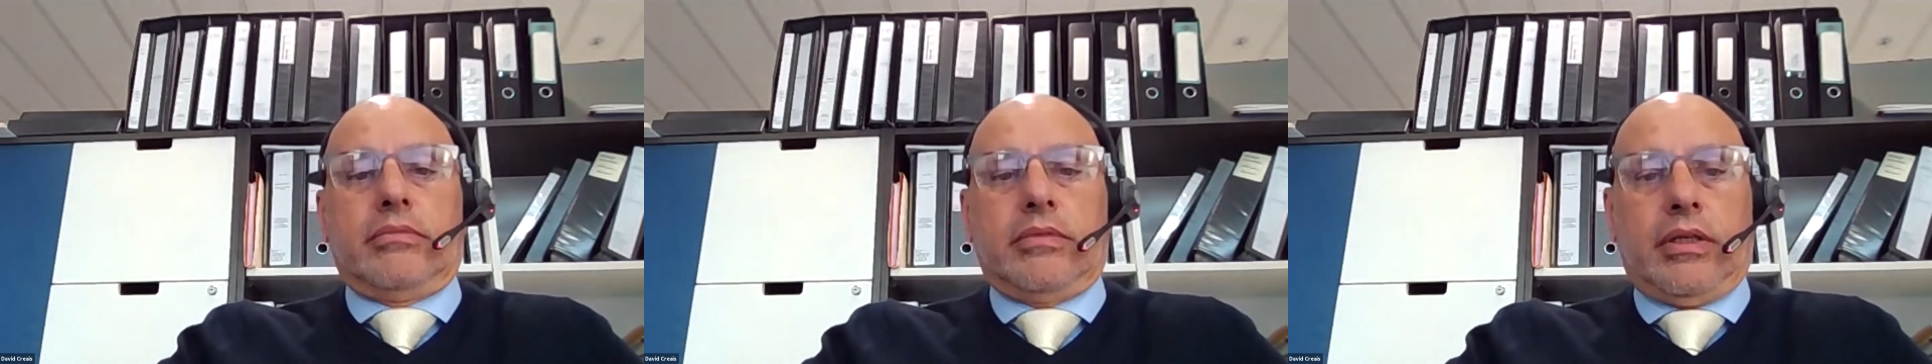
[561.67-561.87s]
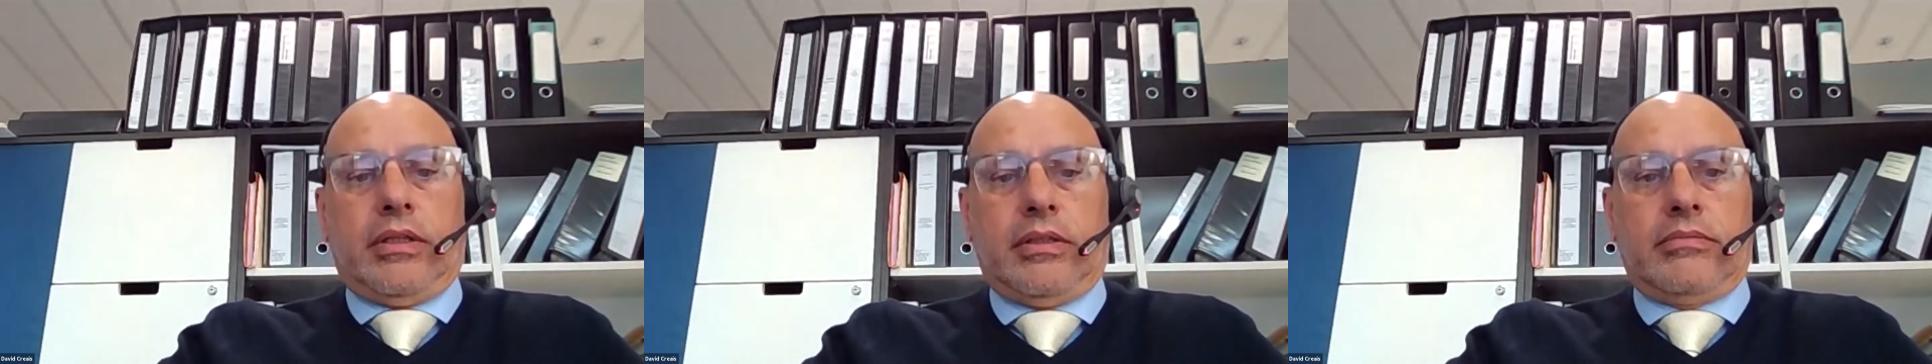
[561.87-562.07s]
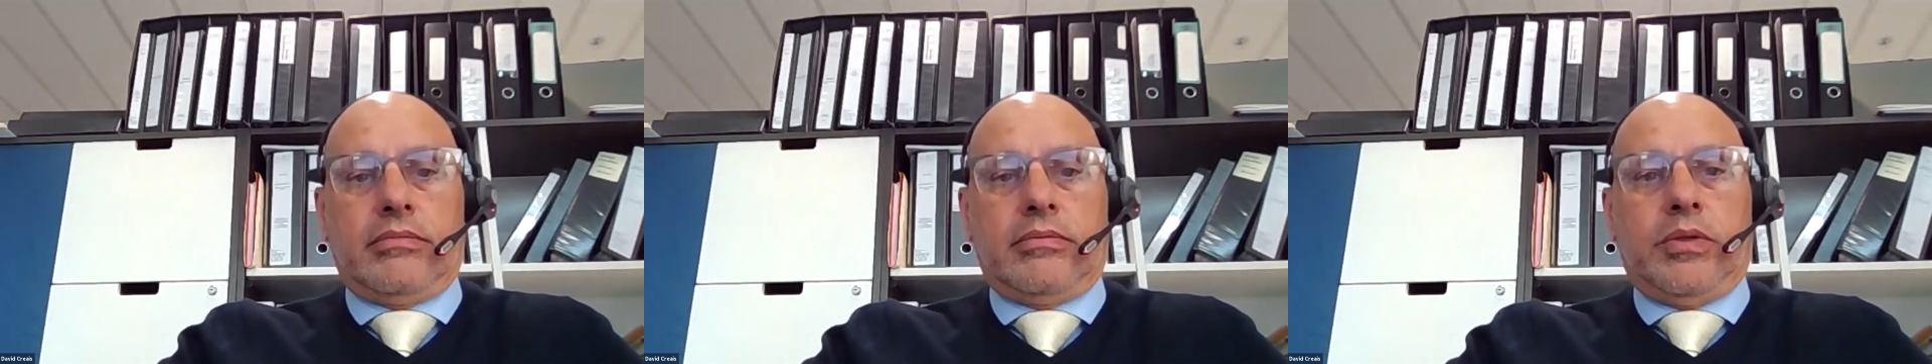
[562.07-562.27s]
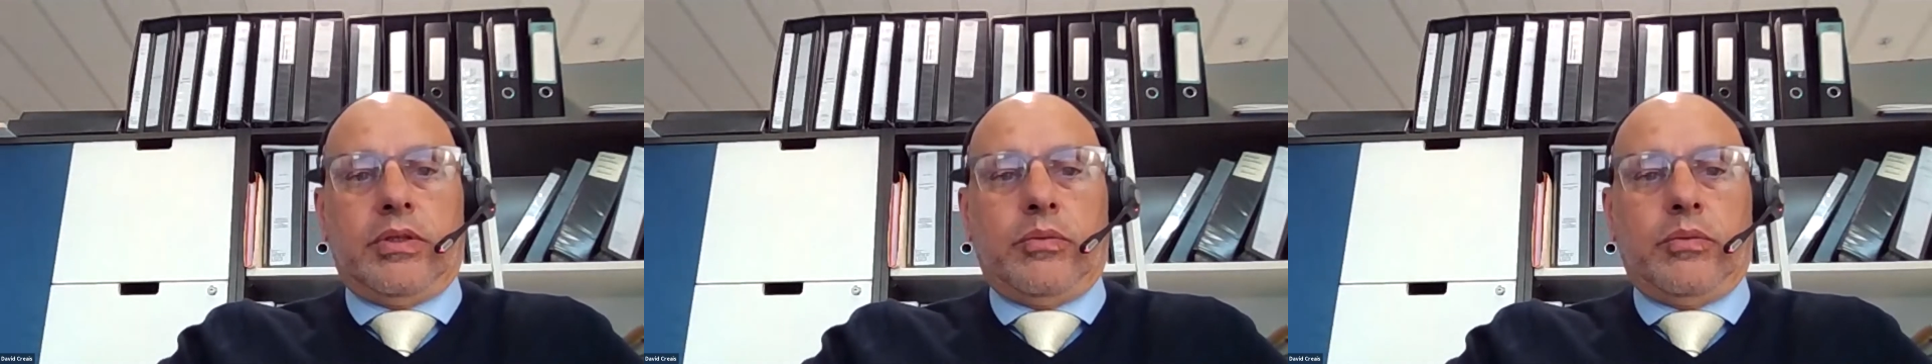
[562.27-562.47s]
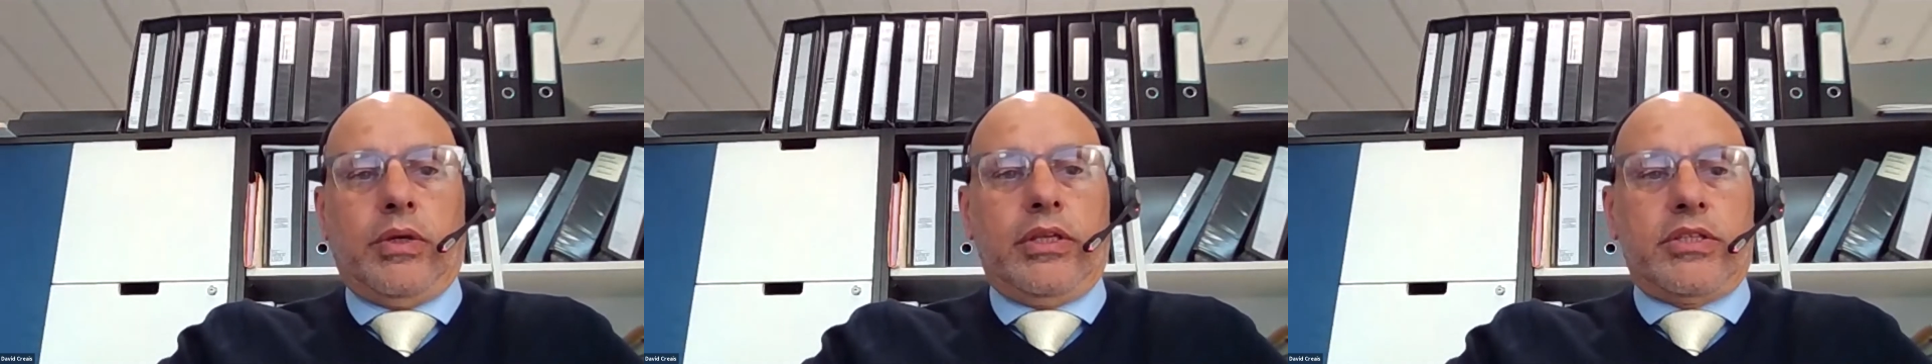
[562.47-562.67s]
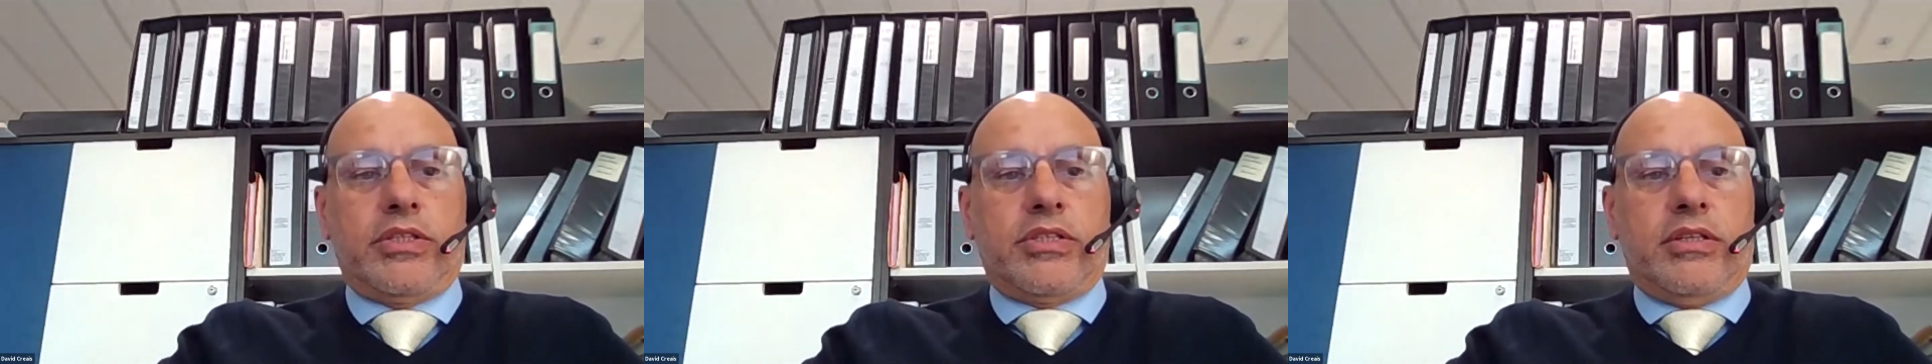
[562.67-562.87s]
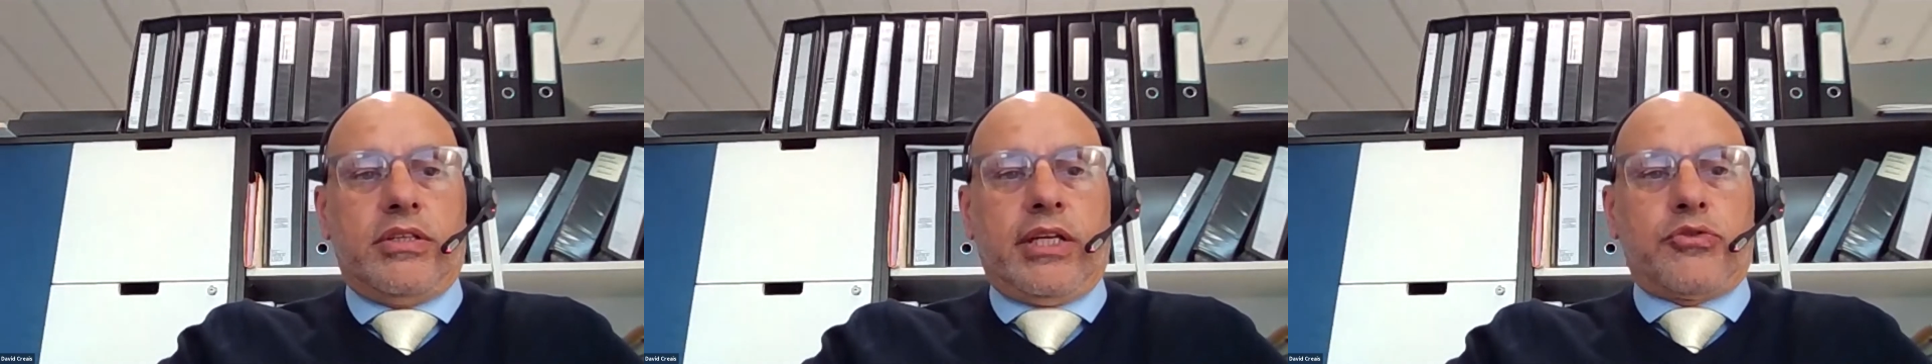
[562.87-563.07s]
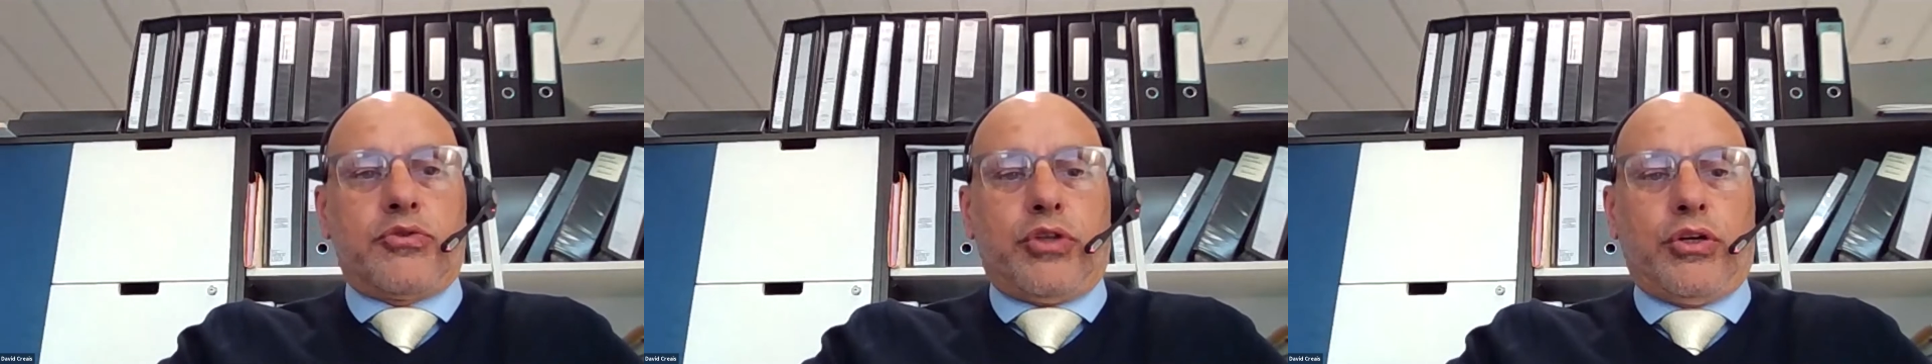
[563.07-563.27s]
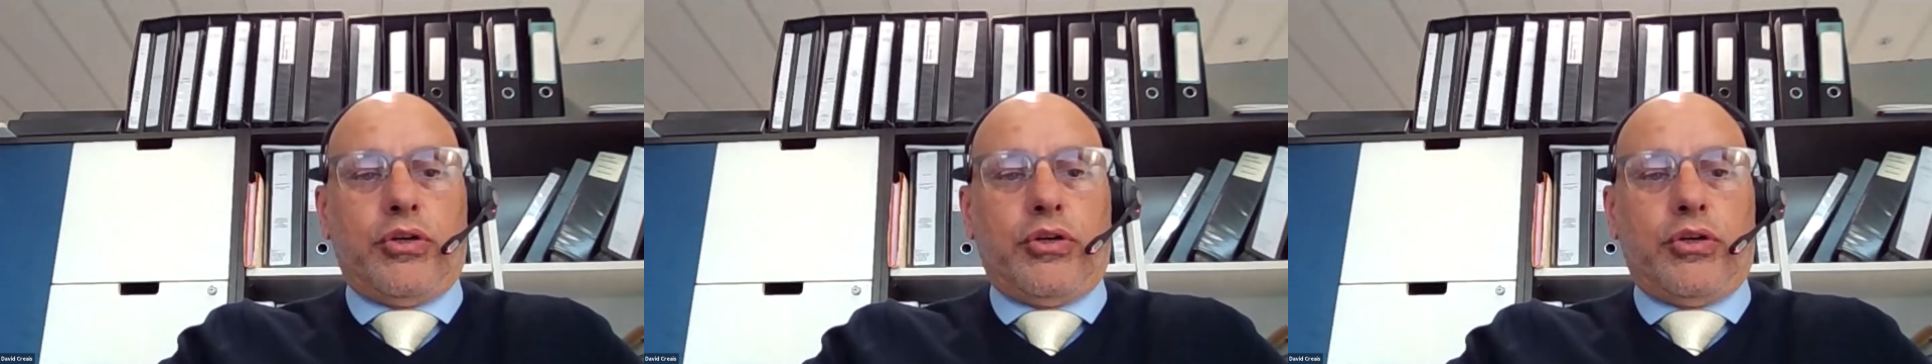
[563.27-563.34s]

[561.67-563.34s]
like where there's extra